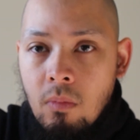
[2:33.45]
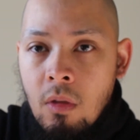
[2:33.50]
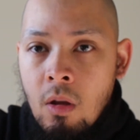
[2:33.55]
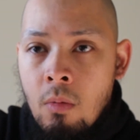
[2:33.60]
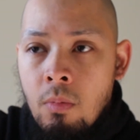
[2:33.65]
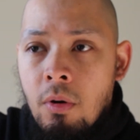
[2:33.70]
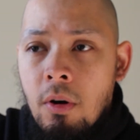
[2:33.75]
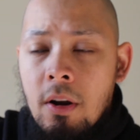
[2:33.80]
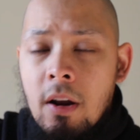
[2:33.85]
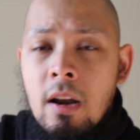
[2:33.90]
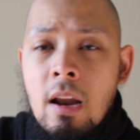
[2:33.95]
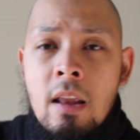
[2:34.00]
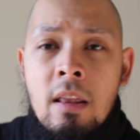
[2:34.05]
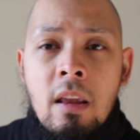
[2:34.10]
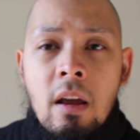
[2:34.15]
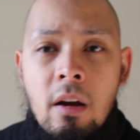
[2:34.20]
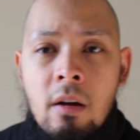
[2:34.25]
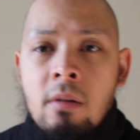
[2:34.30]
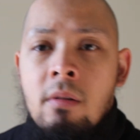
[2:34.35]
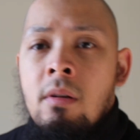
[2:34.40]
Put it in
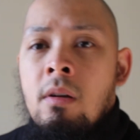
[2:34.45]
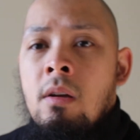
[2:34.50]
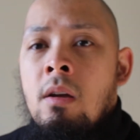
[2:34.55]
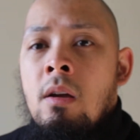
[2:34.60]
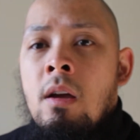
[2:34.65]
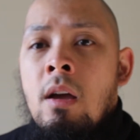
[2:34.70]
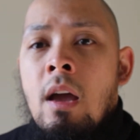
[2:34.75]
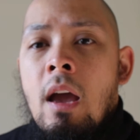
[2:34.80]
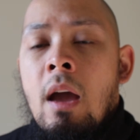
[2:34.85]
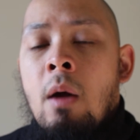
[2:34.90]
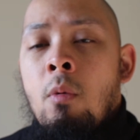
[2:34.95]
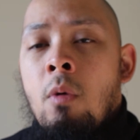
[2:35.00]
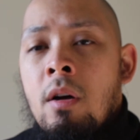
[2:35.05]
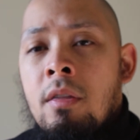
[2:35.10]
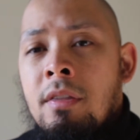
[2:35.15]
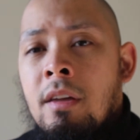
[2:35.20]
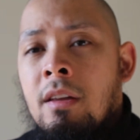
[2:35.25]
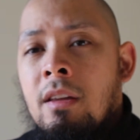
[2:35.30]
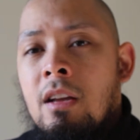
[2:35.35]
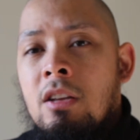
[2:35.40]
there. And one
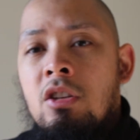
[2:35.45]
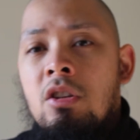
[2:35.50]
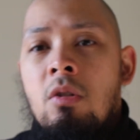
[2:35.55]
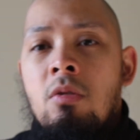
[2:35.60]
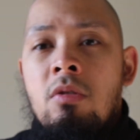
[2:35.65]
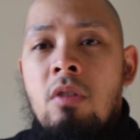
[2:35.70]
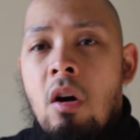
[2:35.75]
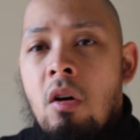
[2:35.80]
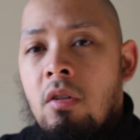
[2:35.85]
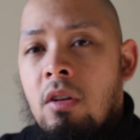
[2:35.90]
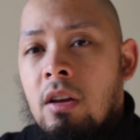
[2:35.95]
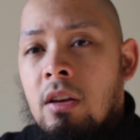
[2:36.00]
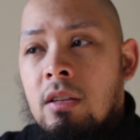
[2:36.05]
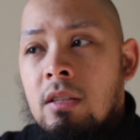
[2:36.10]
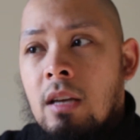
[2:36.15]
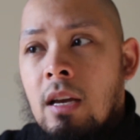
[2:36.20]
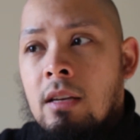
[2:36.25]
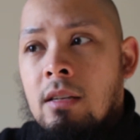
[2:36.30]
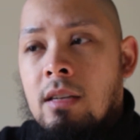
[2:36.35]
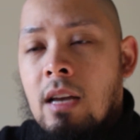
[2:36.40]
thing that you'll
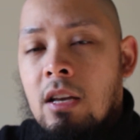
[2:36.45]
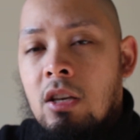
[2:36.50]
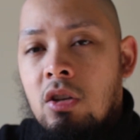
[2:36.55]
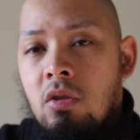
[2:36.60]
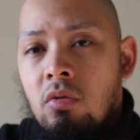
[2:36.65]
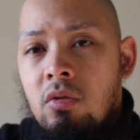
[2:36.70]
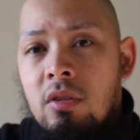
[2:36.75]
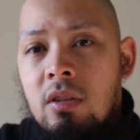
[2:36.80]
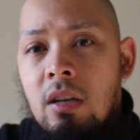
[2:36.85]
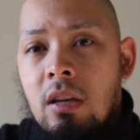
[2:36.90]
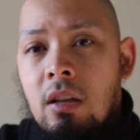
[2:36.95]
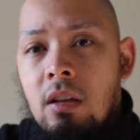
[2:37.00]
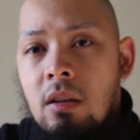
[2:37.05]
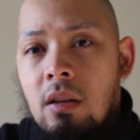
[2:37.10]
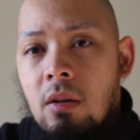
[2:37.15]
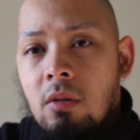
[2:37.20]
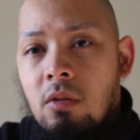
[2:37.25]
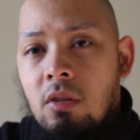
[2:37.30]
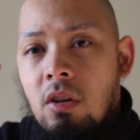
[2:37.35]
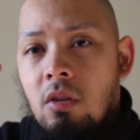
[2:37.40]
notice is that you'll
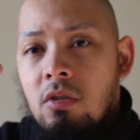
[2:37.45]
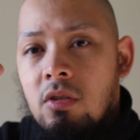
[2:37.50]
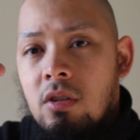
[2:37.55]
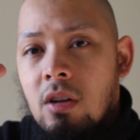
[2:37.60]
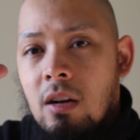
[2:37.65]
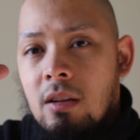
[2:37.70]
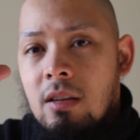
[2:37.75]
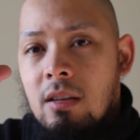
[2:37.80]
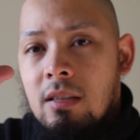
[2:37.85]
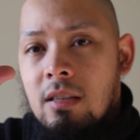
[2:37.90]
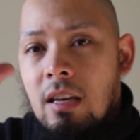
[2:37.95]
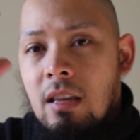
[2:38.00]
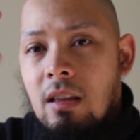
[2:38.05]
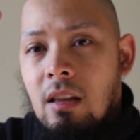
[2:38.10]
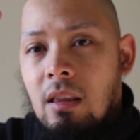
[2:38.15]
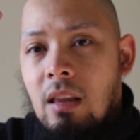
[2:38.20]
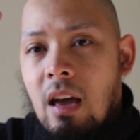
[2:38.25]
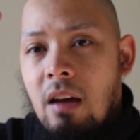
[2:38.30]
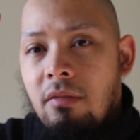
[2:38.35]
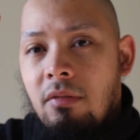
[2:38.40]
start to see
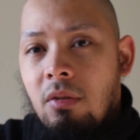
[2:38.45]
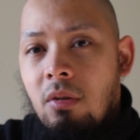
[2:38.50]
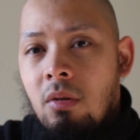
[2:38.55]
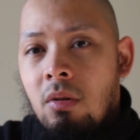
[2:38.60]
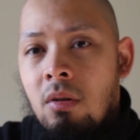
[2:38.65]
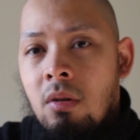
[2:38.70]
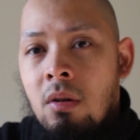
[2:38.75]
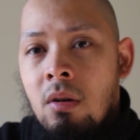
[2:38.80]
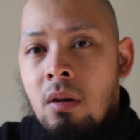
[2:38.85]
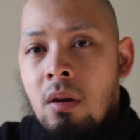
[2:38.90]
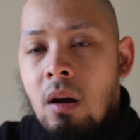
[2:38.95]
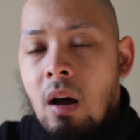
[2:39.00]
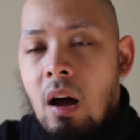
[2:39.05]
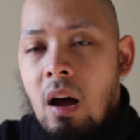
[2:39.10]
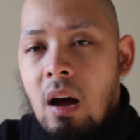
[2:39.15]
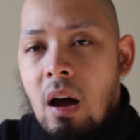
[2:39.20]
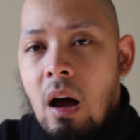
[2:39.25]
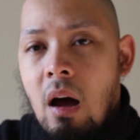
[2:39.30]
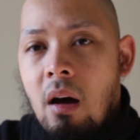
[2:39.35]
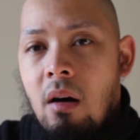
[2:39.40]
the level
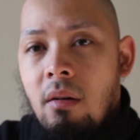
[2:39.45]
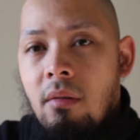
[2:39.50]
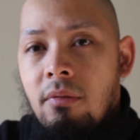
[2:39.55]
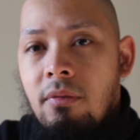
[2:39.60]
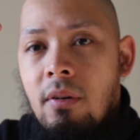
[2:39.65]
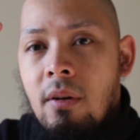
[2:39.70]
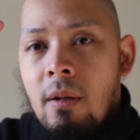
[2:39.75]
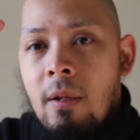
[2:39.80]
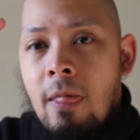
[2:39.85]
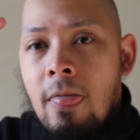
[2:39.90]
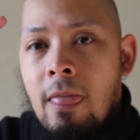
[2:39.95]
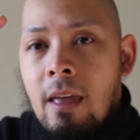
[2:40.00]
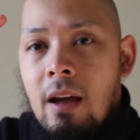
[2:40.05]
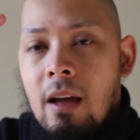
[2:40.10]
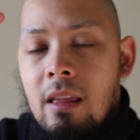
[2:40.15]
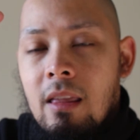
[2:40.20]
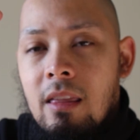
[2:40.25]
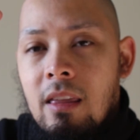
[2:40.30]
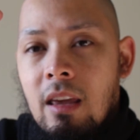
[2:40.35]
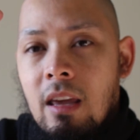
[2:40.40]
of
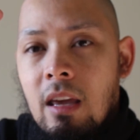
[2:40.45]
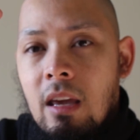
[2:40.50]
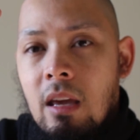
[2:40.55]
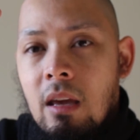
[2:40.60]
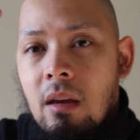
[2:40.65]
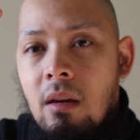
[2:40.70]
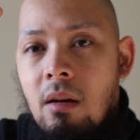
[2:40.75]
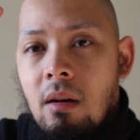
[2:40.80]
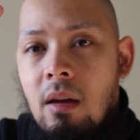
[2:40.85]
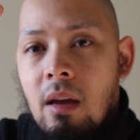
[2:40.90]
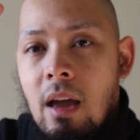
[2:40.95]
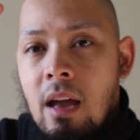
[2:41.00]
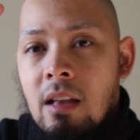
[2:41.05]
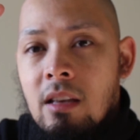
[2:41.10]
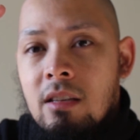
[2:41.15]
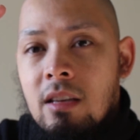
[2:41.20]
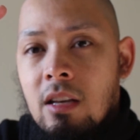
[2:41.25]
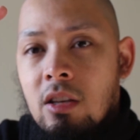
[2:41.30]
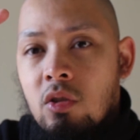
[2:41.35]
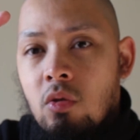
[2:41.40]
the
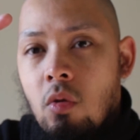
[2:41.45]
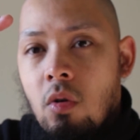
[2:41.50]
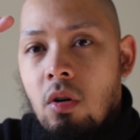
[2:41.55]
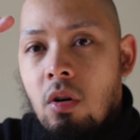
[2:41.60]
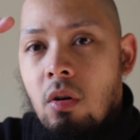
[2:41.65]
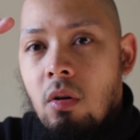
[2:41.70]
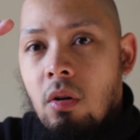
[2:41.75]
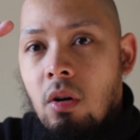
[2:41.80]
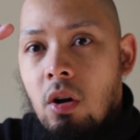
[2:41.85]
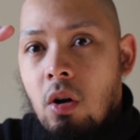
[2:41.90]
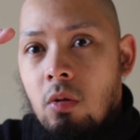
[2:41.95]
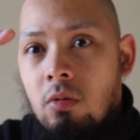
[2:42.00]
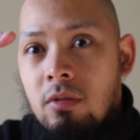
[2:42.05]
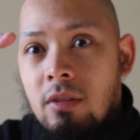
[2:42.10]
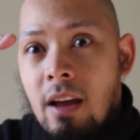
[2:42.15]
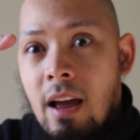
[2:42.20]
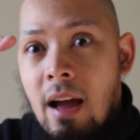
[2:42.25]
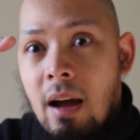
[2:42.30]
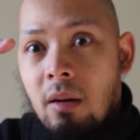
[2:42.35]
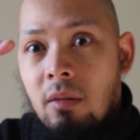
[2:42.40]
incense oil go
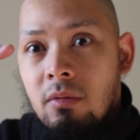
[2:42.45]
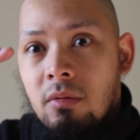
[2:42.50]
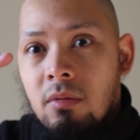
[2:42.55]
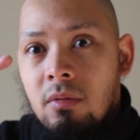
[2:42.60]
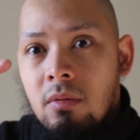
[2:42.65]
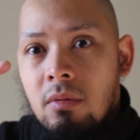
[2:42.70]
down,